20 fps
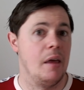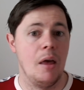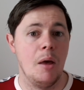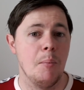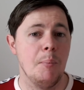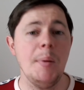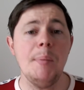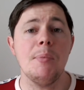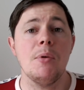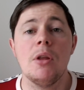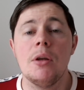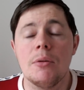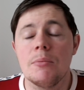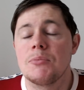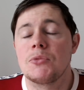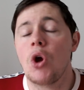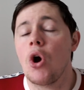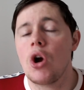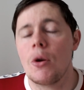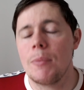people that
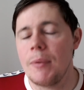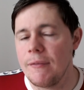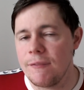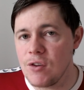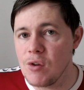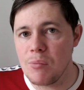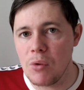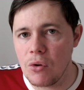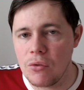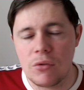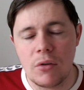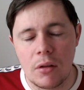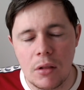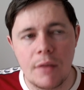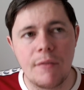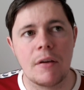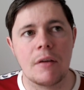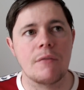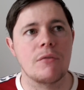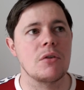talk about football for a
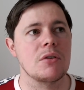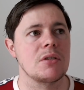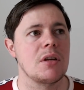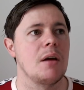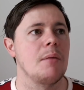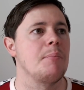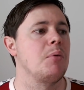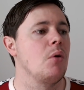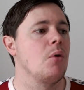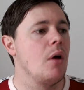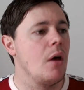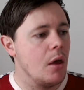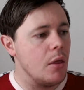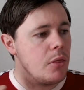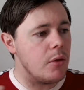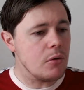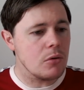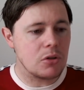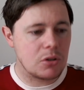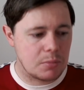living, for example.
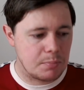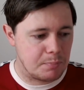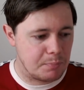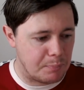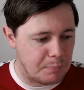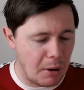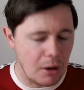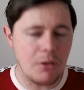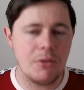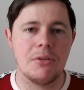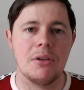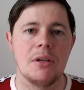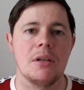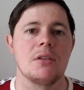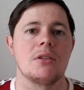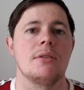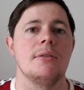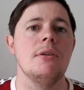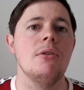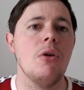Those
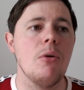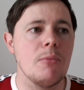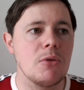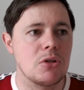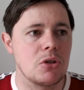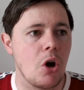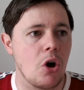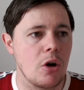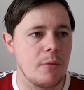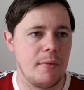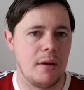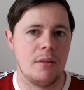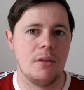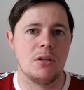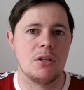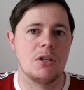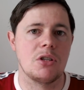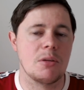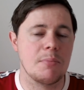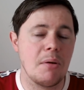pundits, they're almost talking about
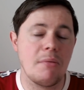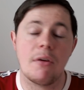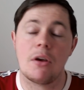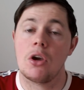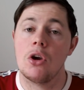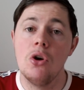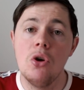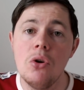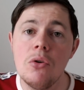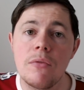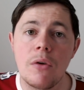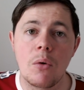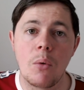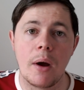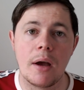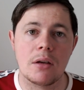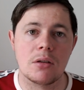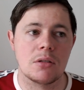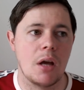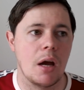this as a bit of a coup for
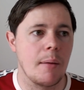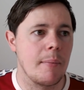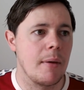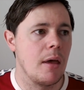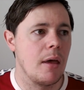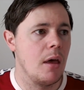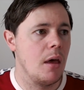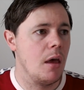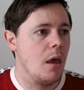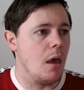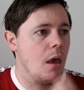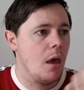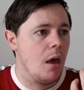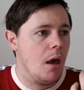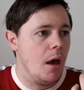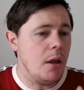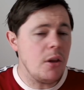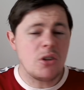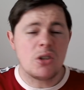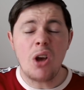West Ham,
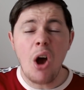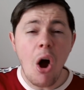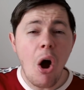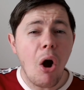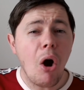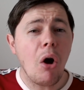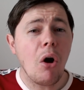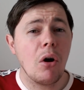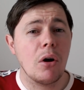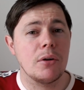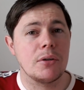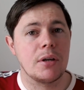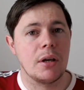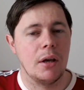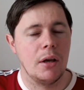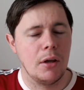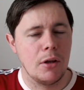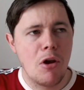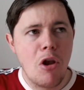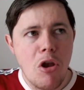and it's hard
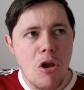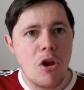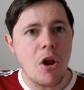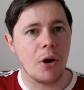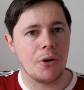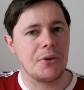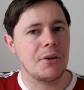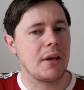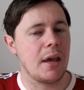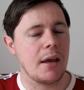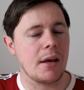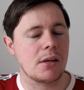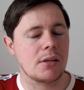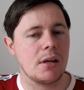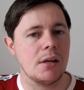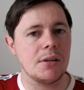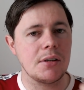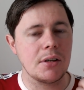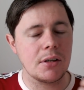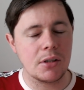not to get
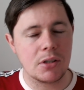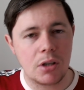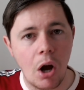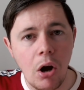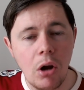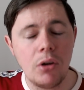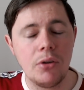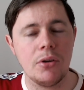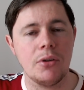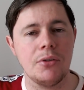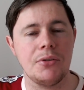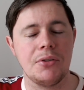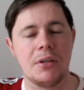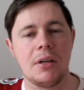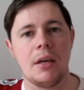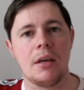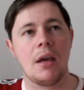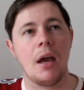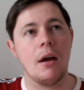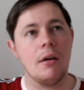excited. It's hard not to
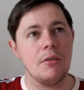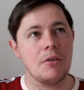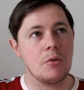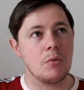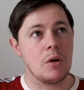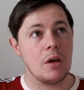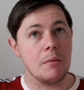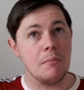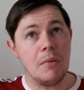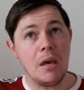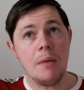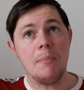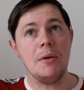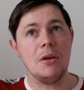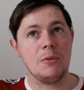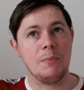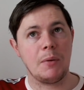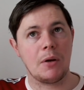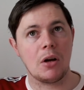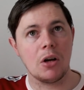get carried away. Maybe it's
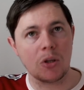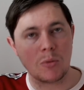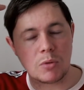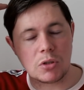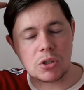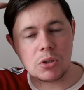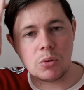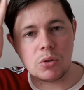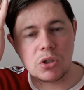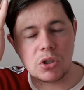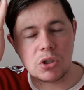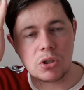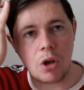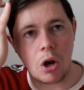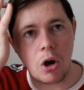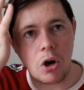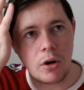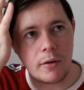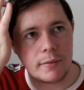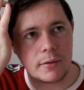because we're so
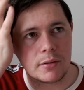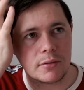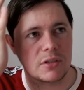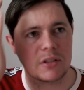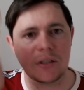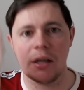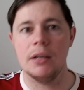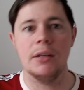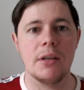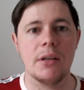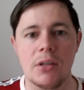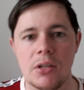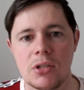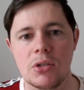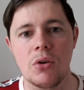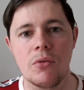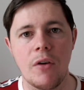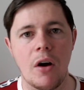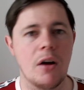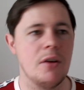starved of signings so
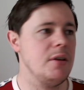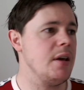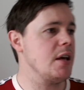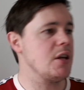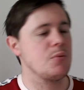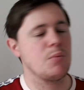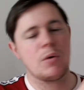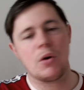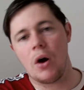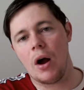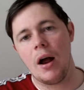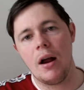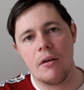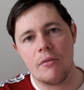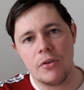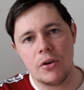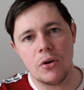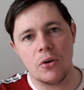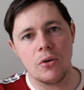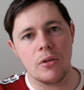far. Yes, we've got
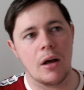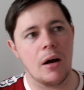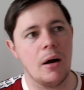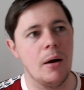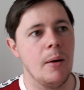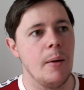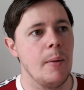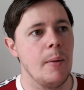Areola,